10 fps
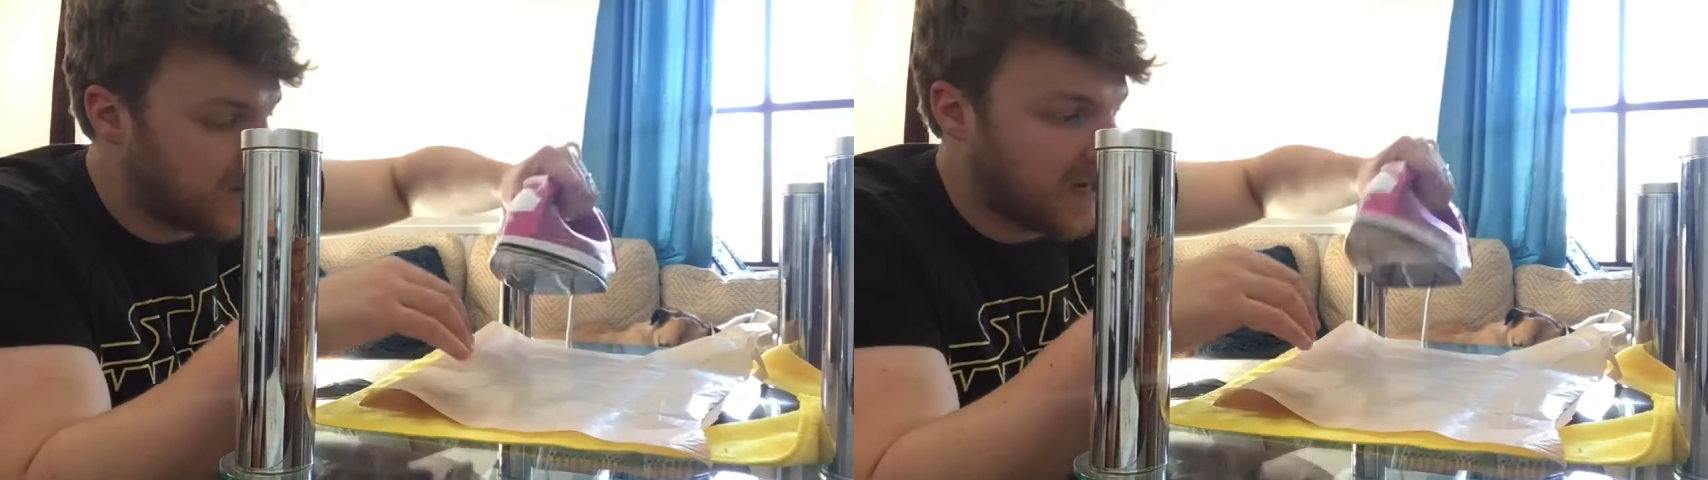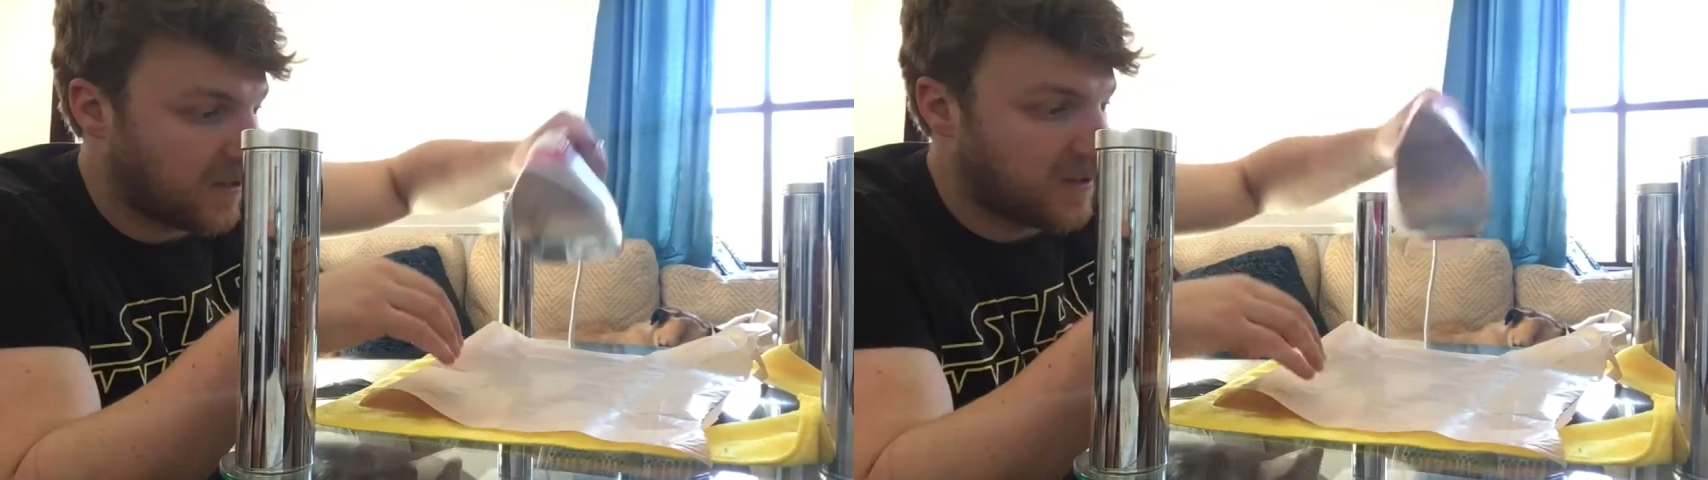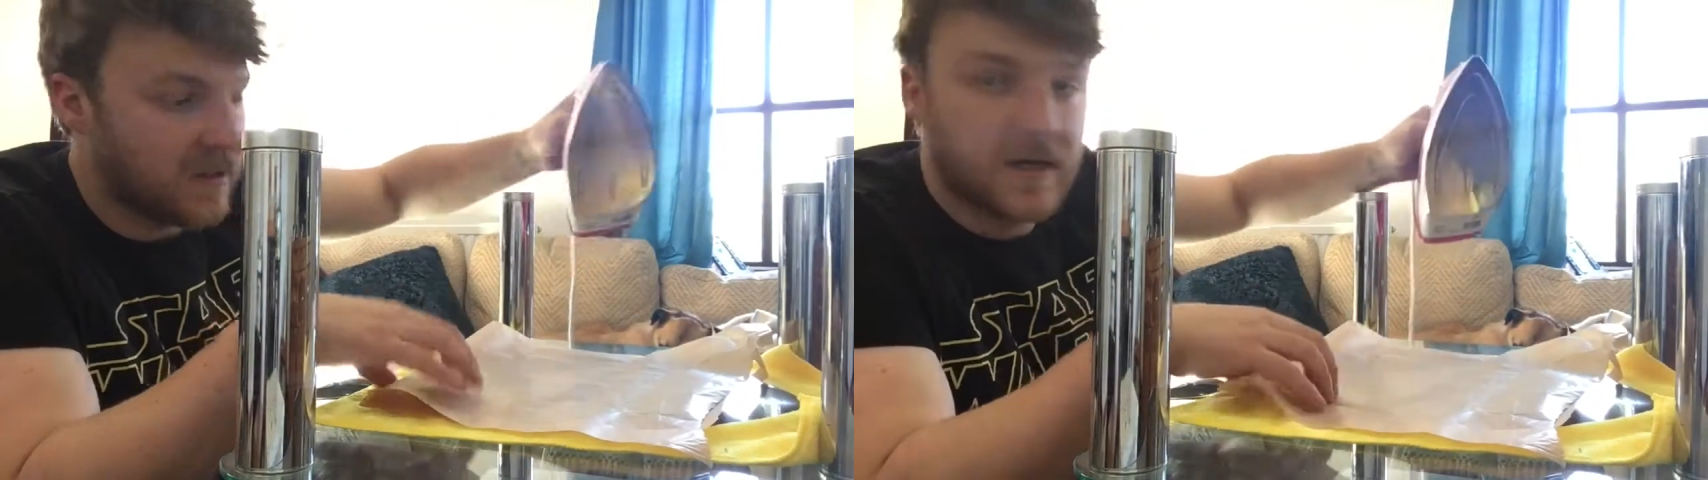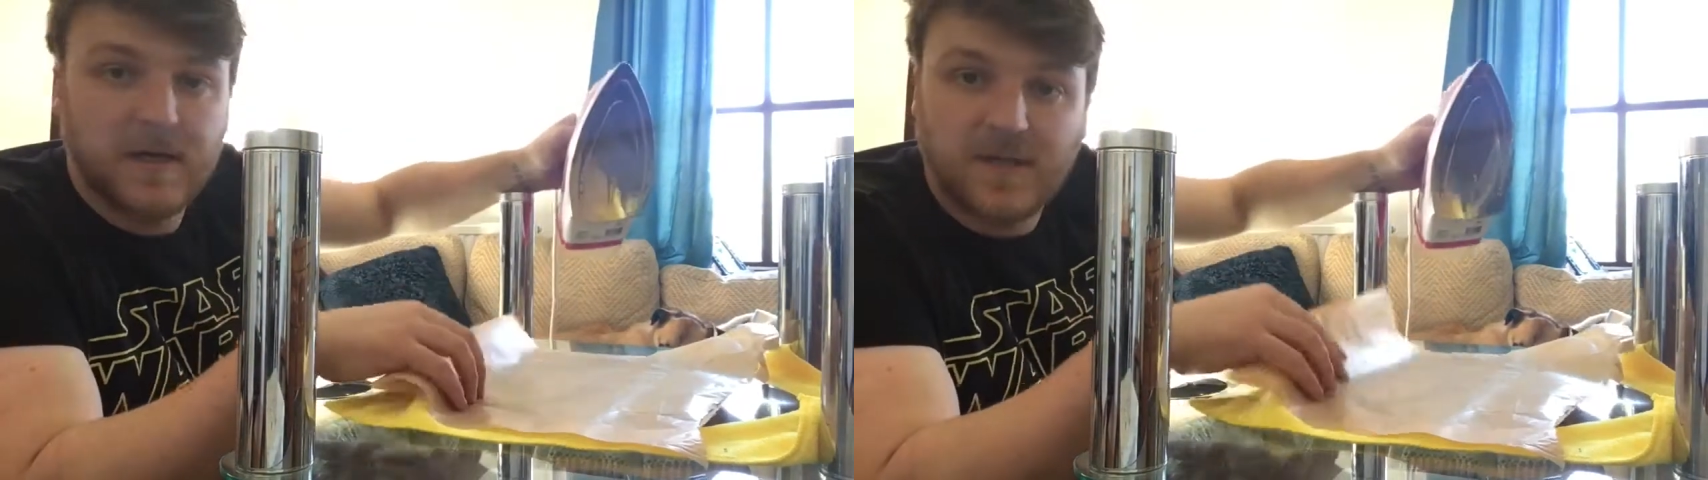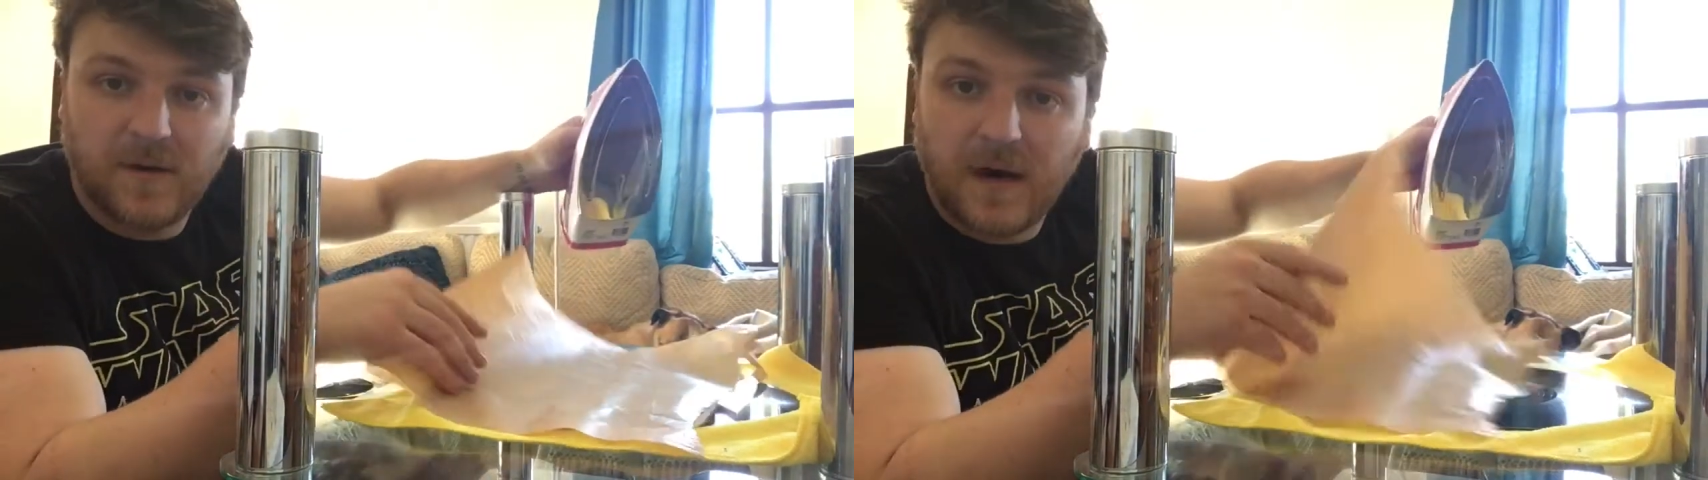record.
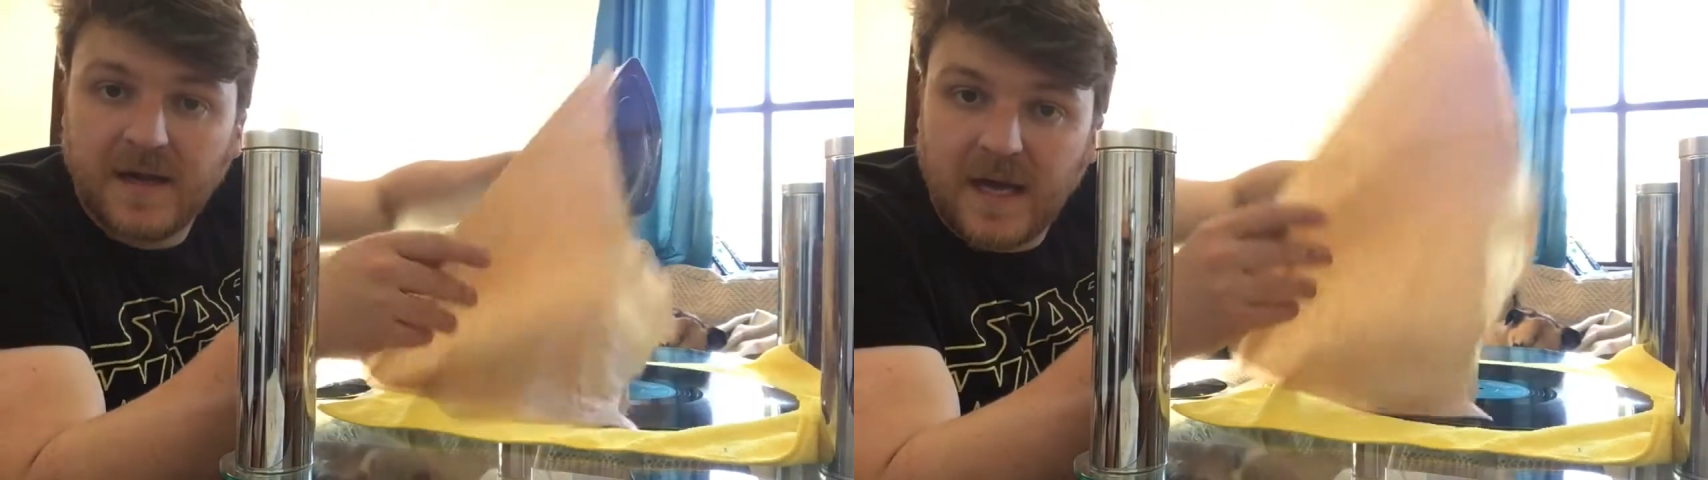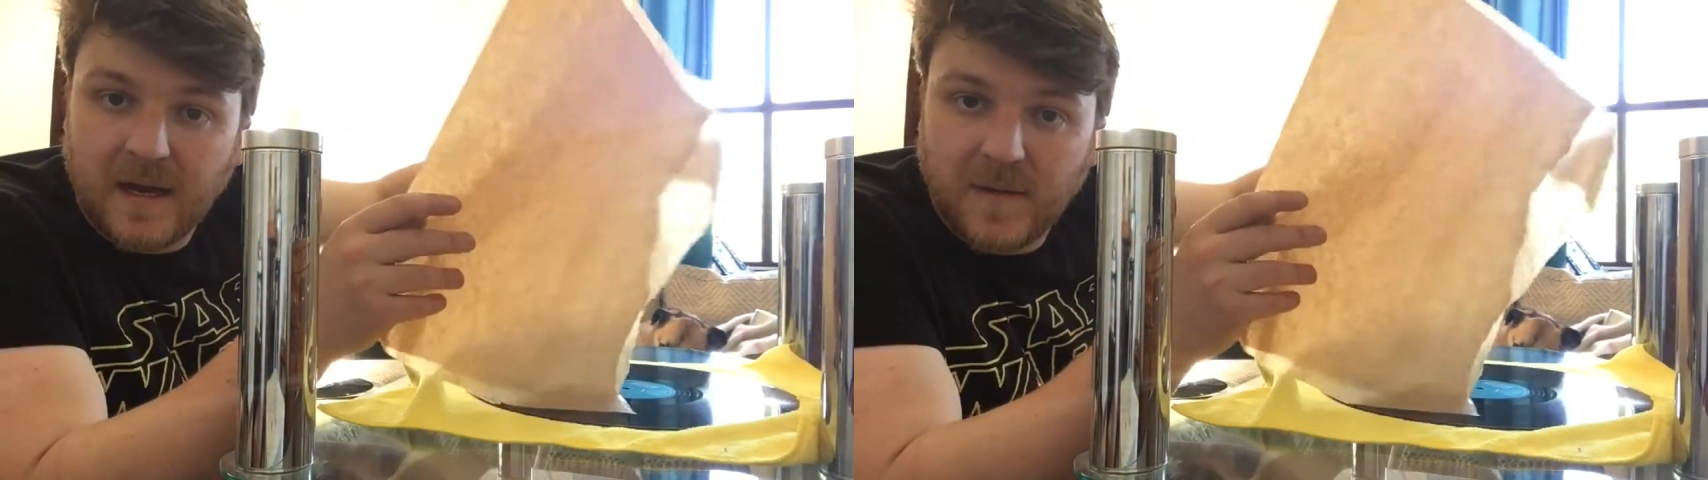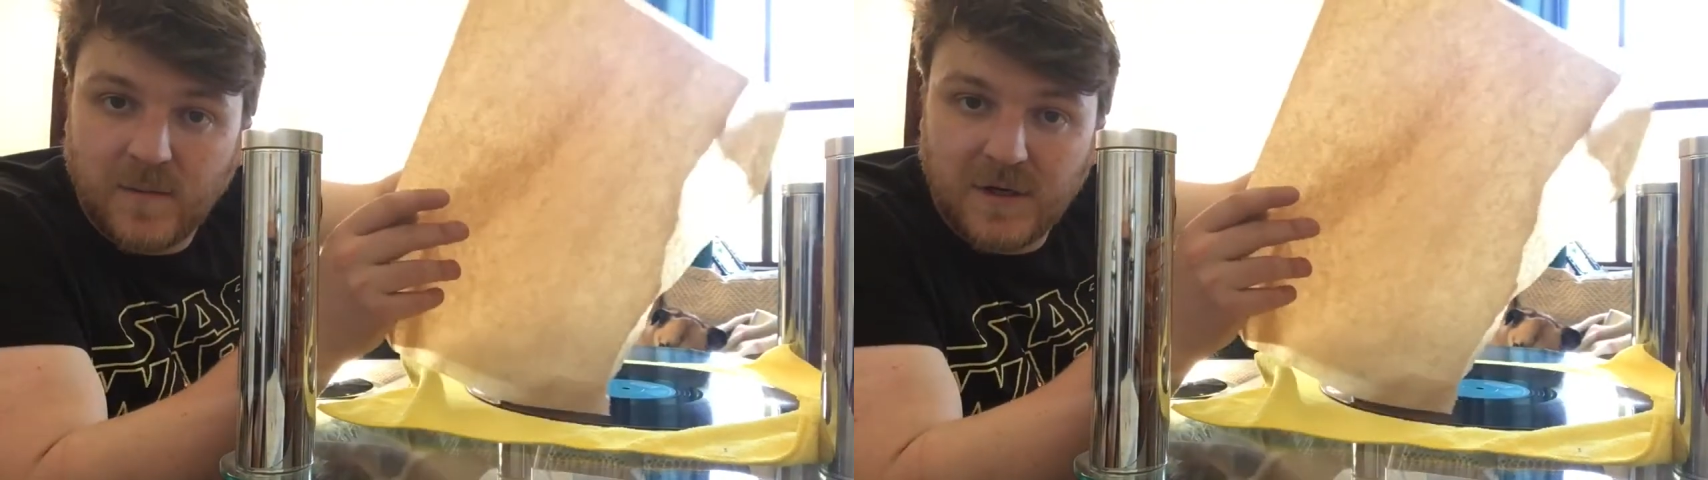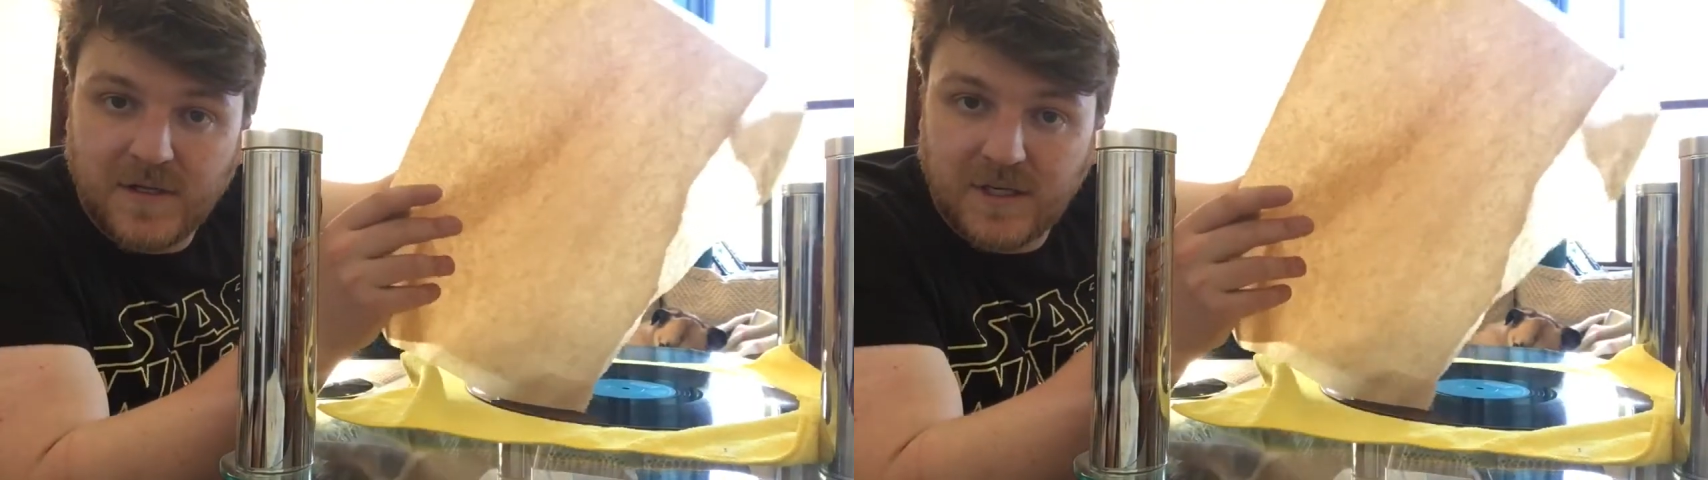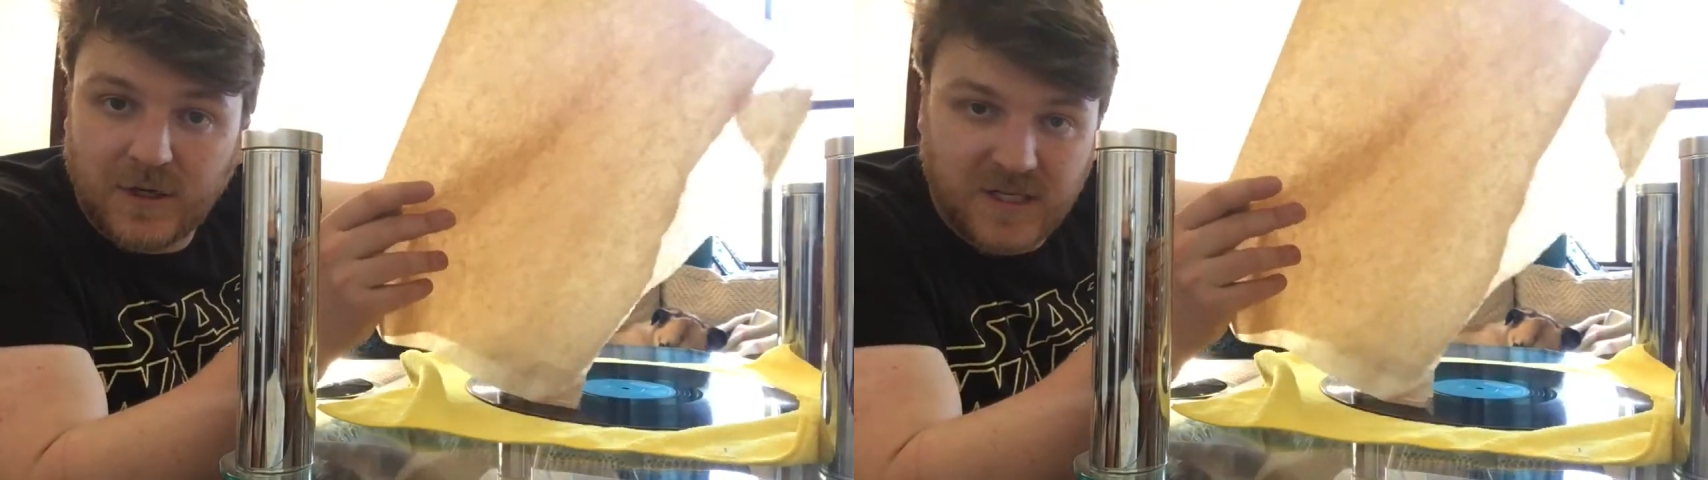So yeah, we're
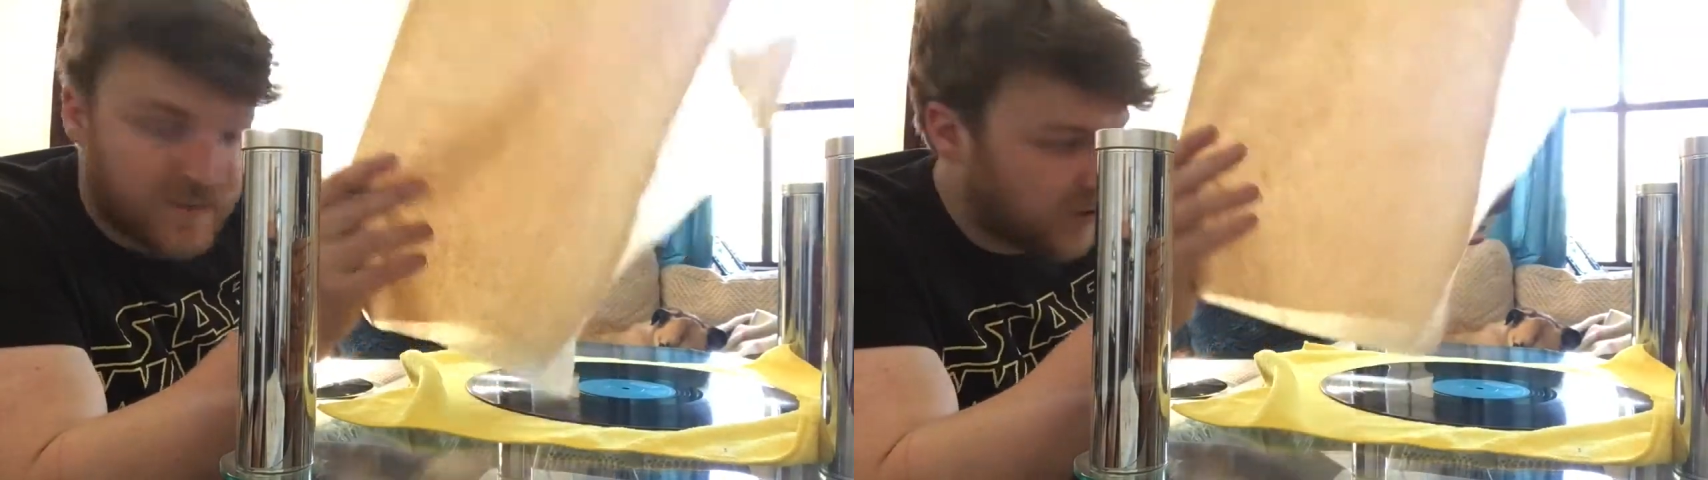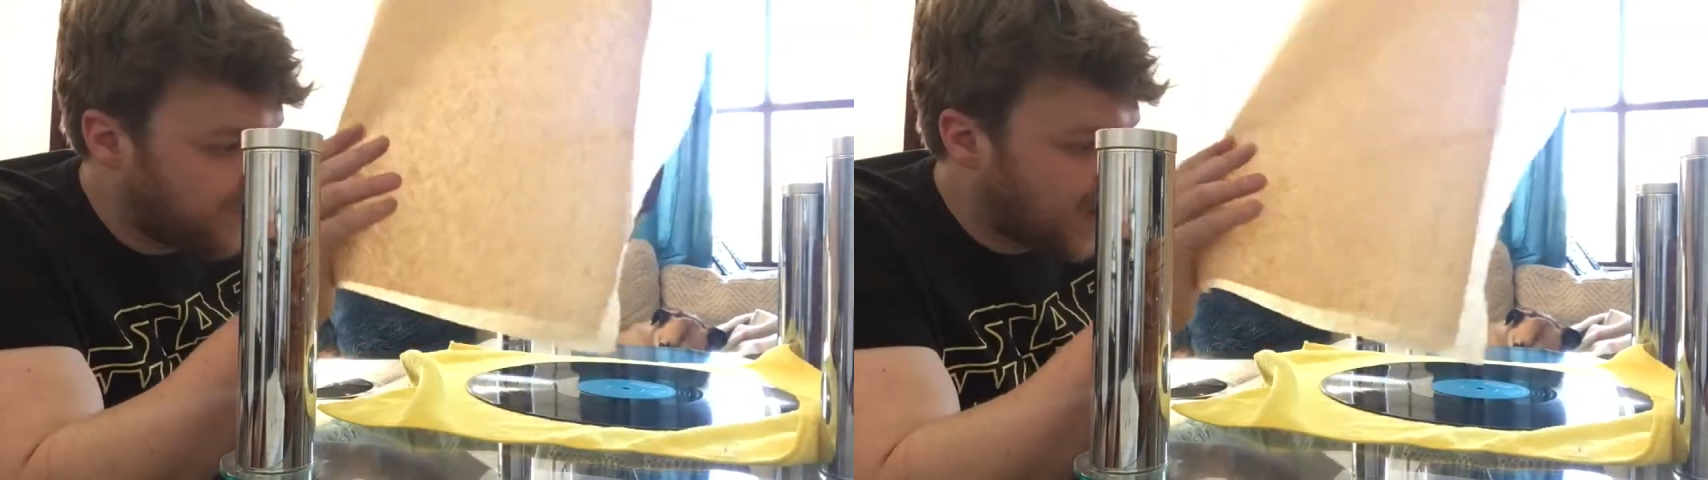using greaseproof